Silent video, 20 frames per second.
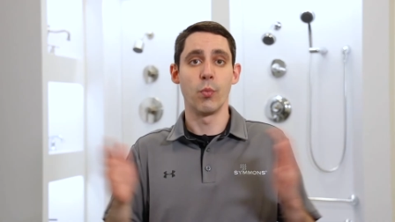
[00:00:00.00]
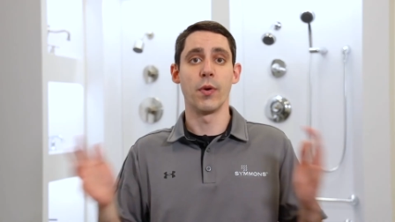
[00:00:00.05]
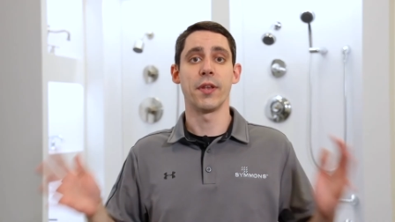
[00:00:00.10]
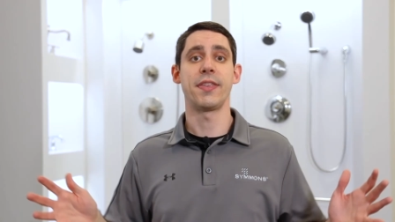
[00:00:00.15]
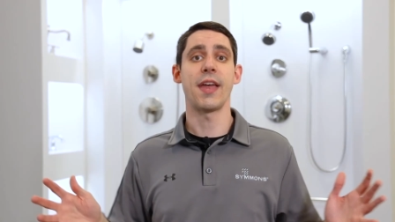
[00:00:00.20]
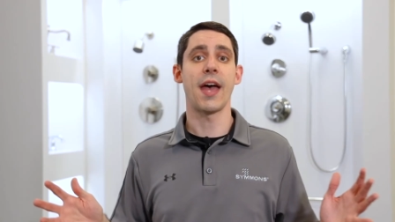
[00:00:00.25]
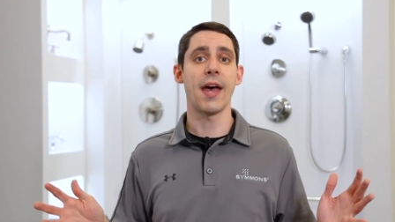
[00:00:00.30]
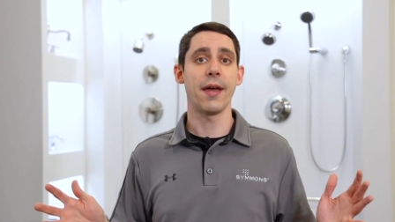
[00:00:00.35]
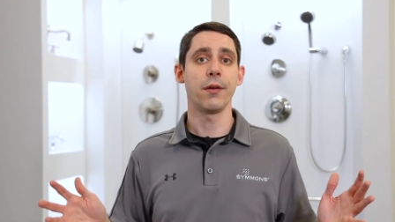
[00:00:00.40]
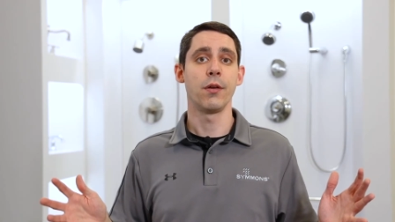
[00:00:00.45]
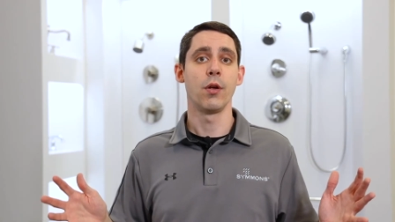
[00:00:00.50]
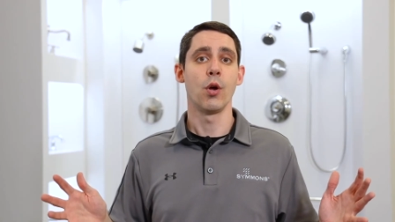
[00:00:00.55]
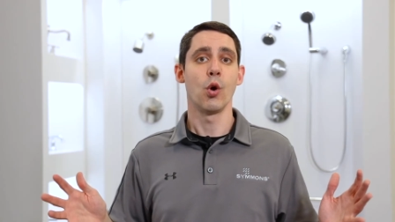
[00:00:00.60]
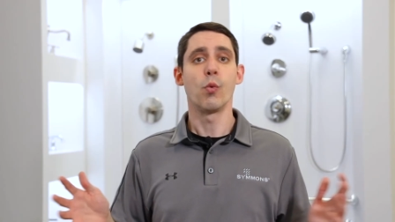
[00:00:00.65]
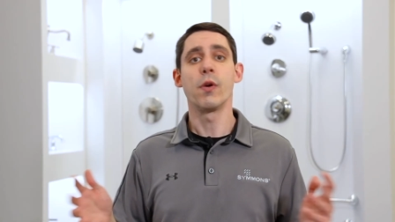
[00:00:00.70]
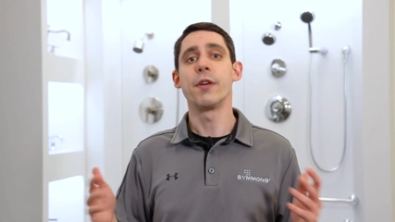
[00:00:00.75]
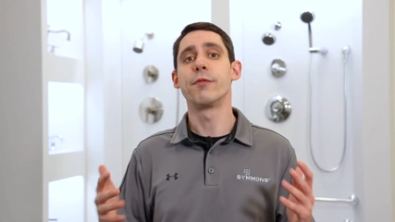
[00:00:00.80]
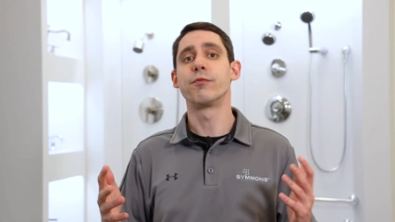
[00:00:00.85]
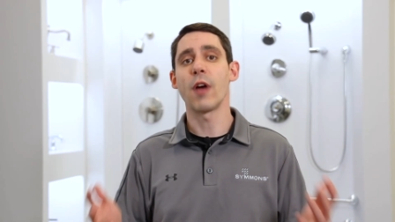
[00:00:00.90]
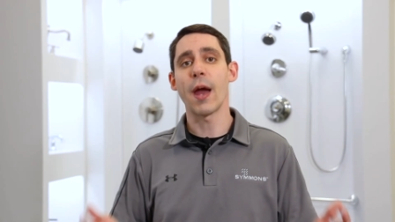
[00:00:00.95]
with that,
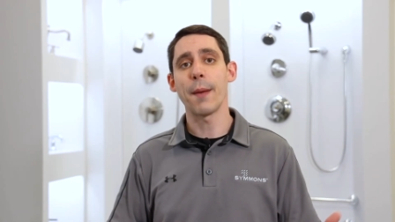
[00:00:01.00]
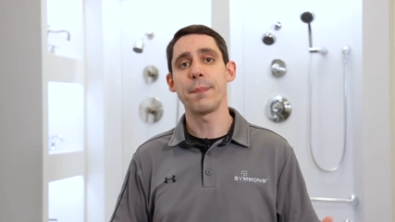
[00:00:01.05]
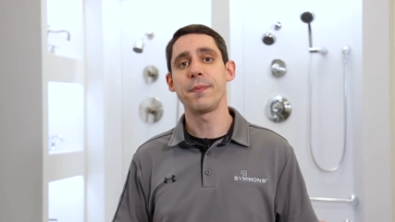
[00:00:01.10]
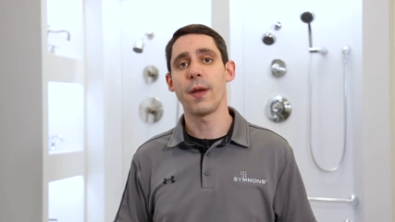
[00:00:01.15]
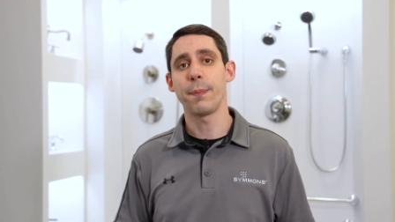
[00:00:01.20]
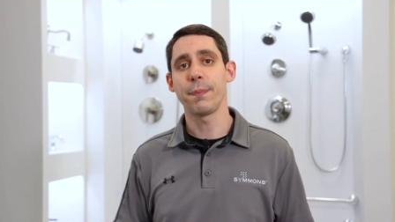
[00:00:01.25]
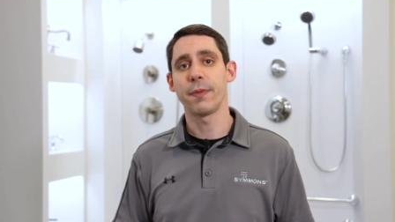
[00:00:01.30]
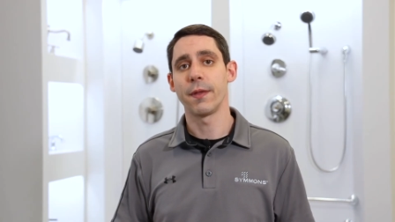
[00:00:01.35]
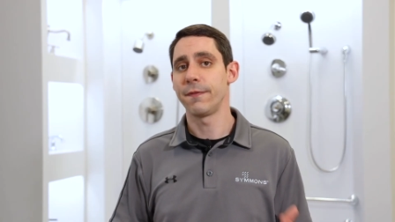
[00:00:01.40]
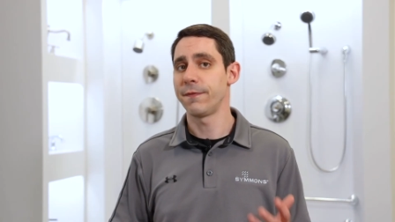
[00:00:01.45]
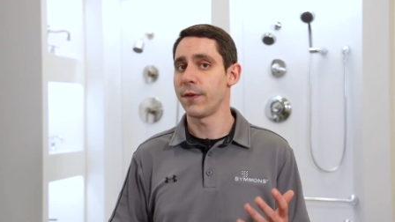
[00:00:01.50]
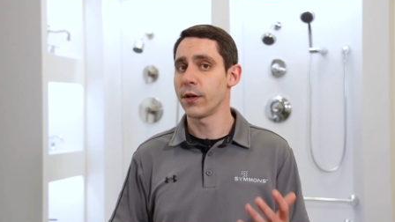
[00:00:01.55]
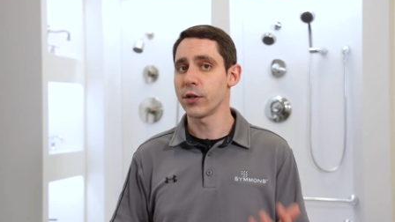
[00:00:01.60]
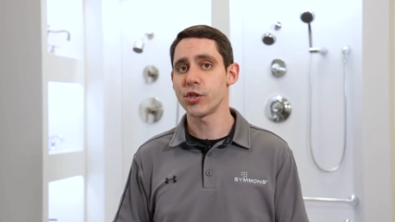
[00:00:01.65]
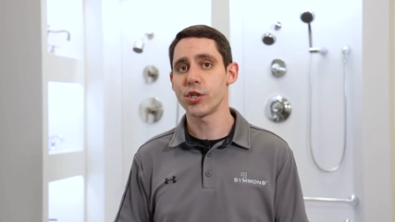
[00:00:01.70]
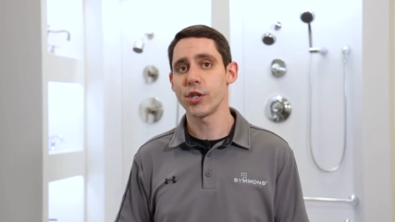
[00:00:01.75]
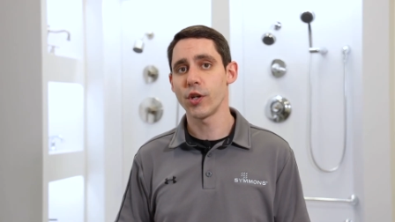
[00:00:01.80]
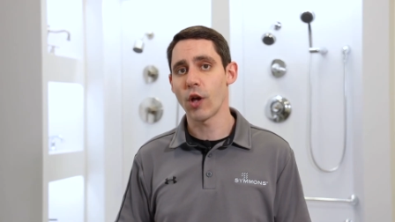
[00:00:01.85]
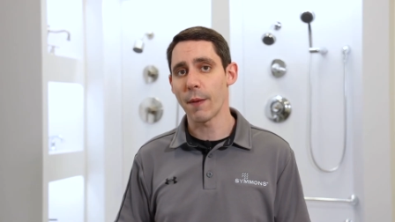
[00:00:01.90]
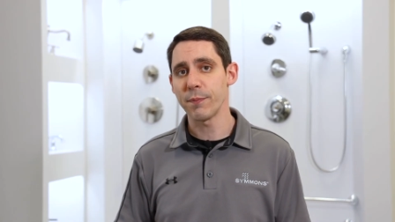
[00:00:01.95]
we've wrapped up the
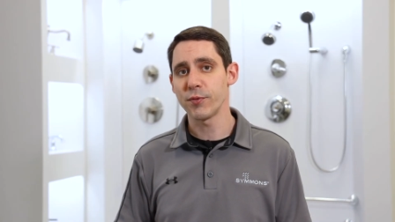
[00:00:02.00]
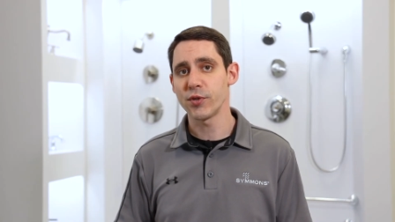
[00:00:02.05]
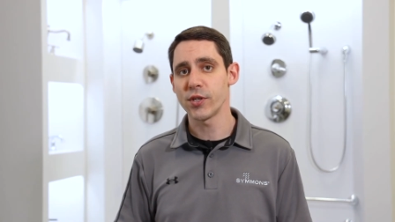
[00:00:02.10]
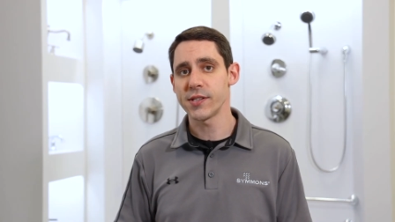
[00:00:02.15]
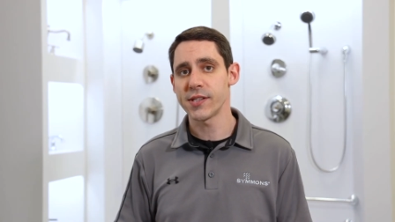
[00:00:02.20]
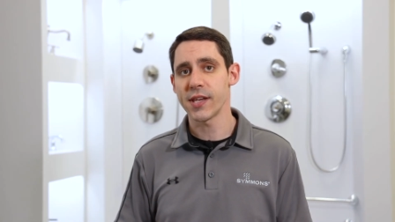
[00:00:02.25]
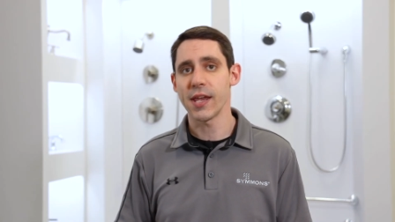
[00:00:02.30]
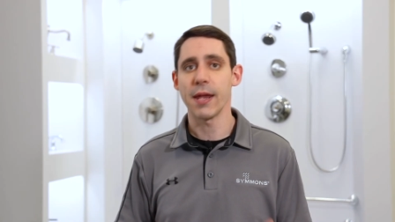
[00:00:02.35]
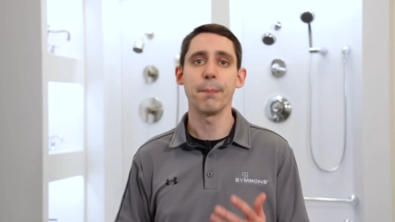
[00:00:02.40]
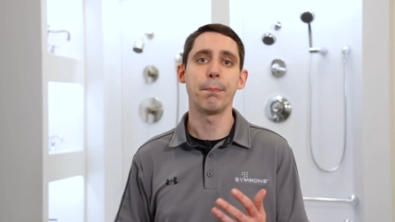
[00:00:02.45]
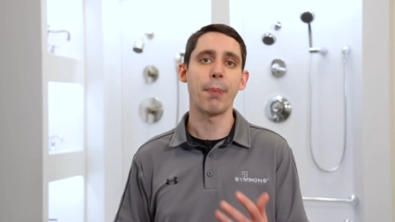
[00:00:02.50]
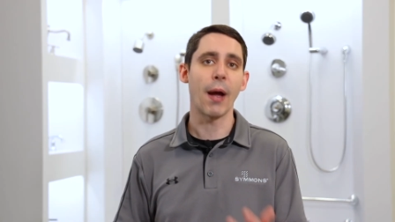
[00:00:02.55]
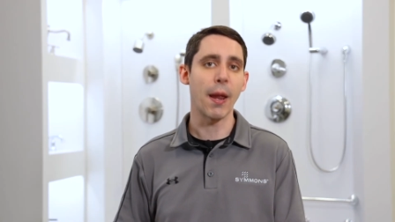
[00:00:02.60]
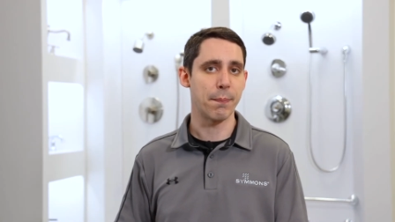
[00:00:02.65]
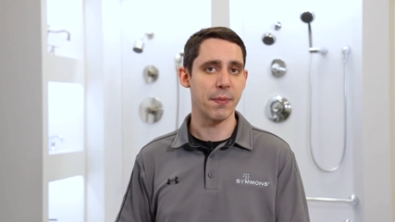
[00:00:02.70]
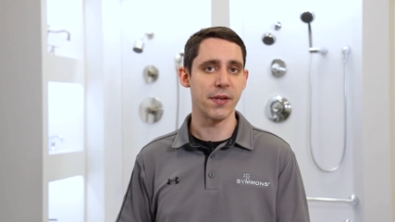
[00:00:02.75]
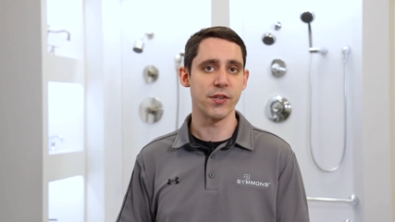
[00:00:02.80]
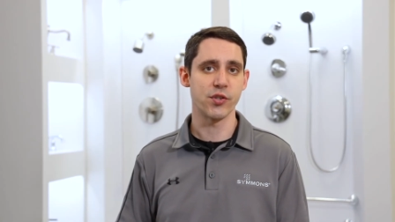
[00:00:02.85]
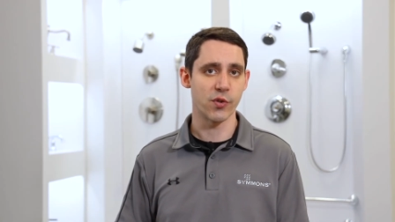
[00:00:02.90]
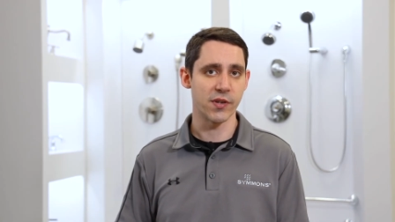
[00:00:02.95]
function options and
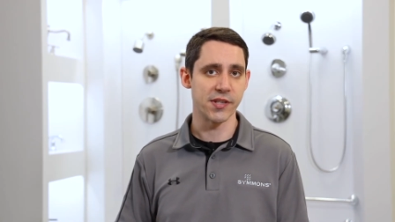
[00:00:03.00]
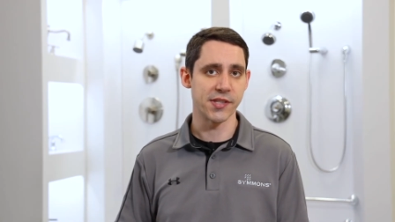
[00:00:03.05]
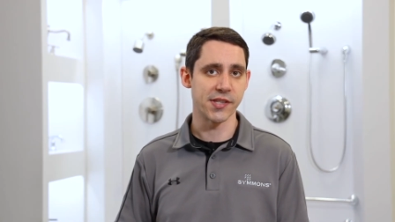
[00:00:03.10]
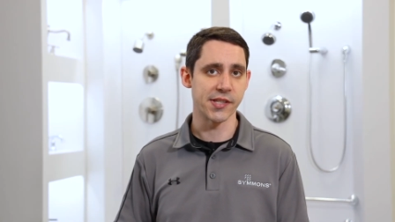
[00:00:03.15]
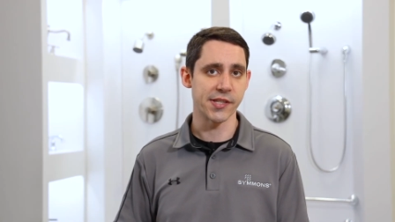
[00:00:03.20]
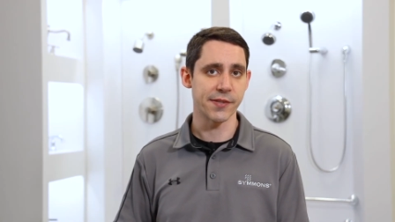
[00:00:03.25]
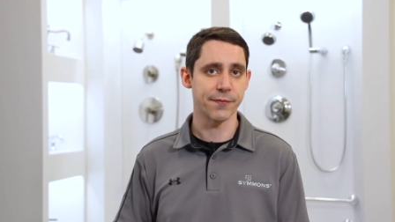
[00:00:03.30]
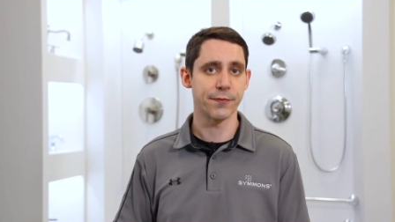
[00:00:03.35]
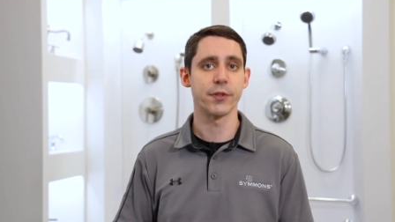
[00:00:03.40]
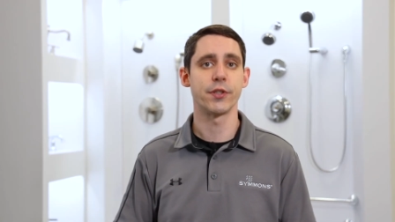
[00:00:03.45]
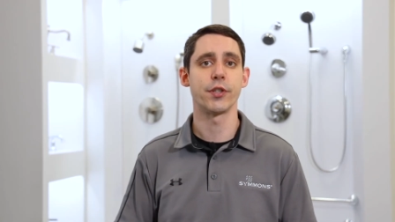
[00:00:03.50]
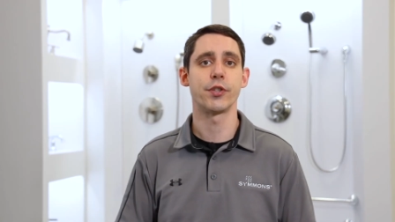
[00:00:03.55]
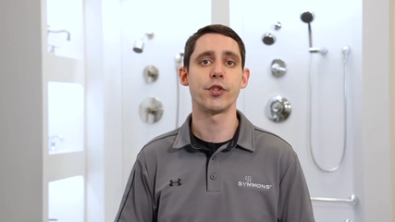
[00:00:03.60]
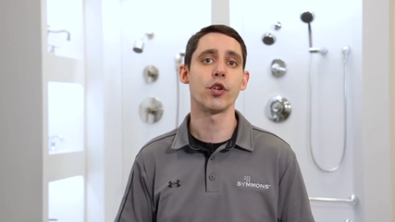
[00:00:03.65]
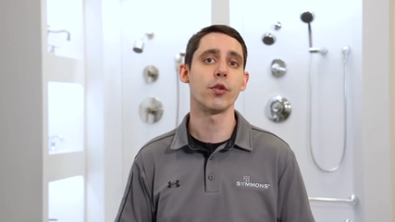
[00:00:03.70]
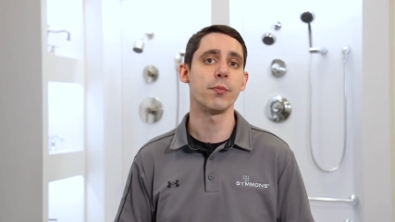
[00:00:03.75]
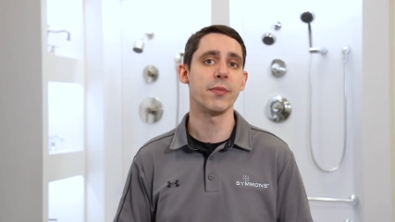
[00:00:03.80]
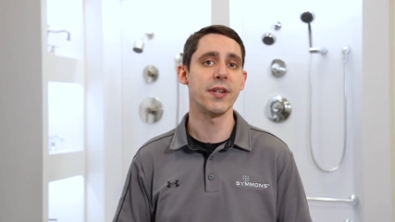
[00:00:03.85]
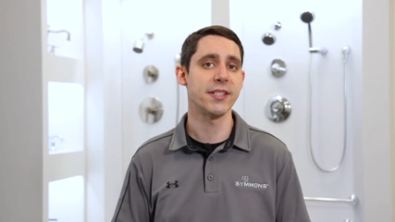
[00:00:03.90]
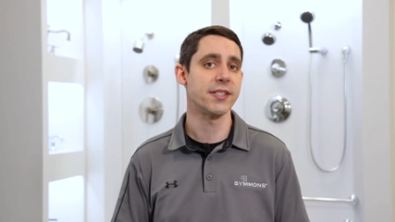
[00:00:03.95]
piping choices for
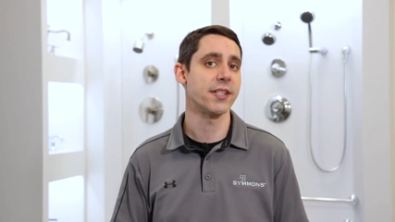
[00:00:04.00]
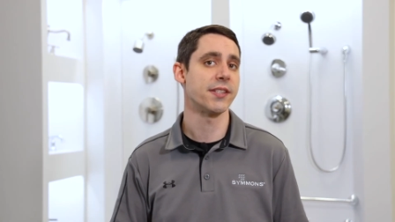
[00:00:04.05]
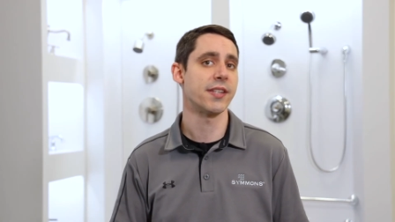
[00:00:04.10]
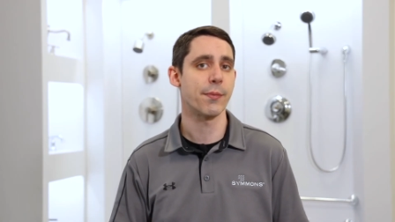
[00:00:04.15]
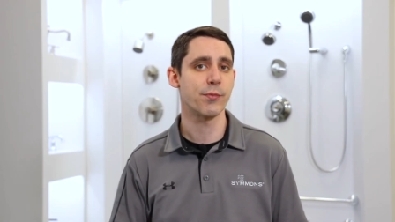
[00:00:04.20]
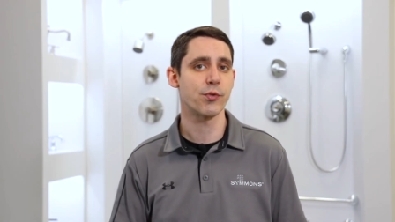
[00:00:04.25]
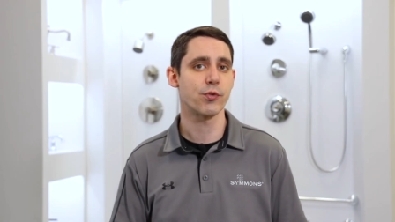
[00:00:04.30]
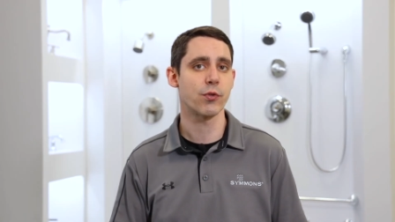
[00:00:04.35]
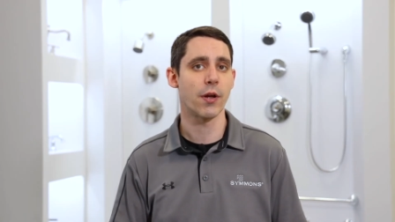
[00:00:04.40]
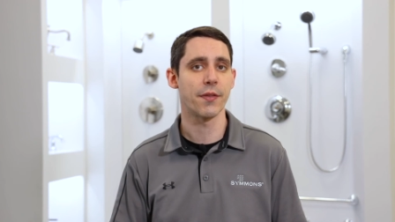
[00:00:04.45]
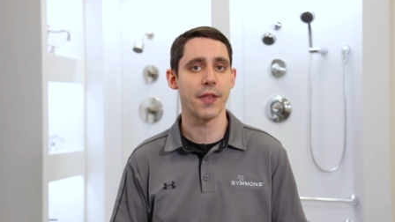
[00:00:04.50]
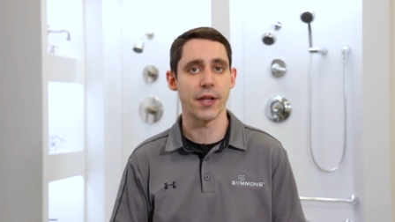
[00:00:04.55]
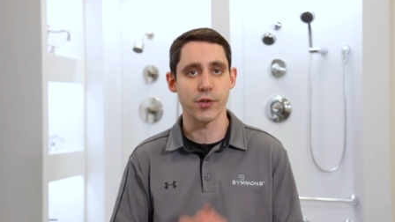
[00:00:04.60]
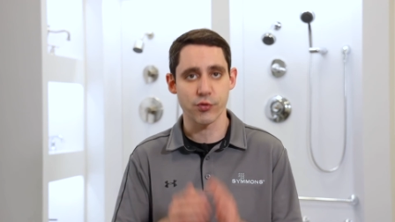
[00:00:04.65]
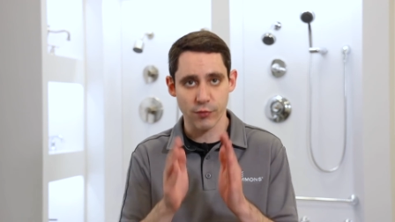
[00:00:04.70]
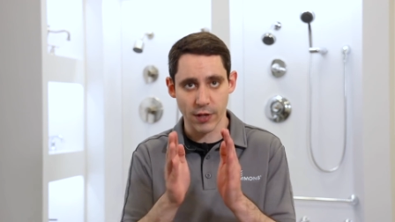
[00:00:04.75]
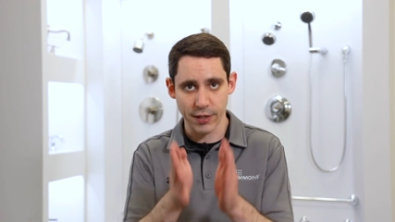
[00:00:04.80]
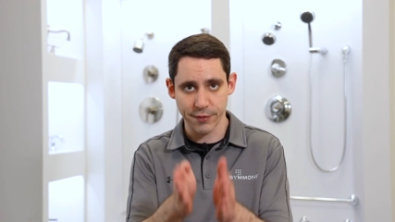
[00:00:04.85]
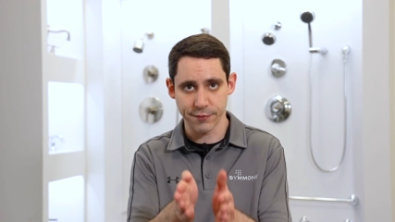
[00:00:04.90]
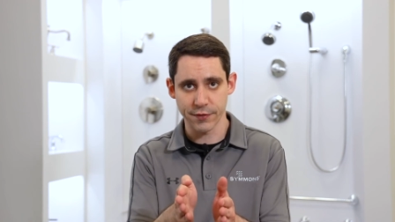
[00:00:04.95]
determining the Temptrol
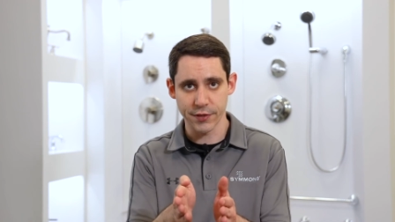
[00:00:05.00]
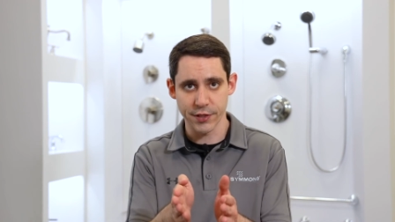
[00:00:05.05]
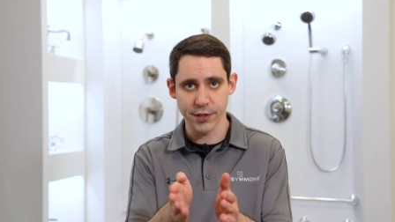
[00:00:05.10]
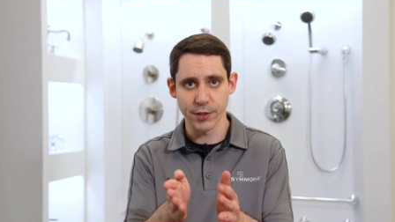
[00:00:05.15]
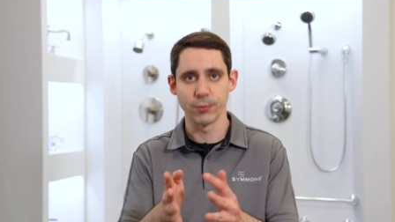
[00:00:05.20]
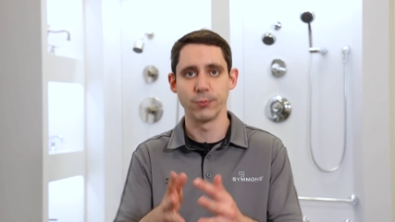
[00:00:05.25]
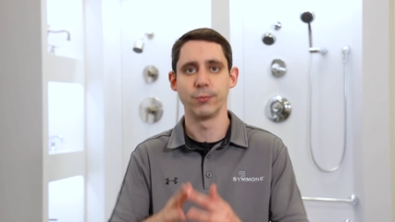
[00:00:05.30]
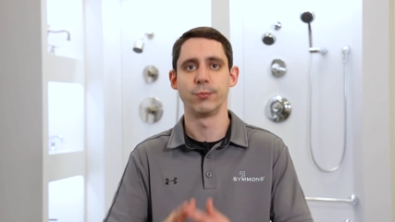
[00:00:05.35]
that's right for you.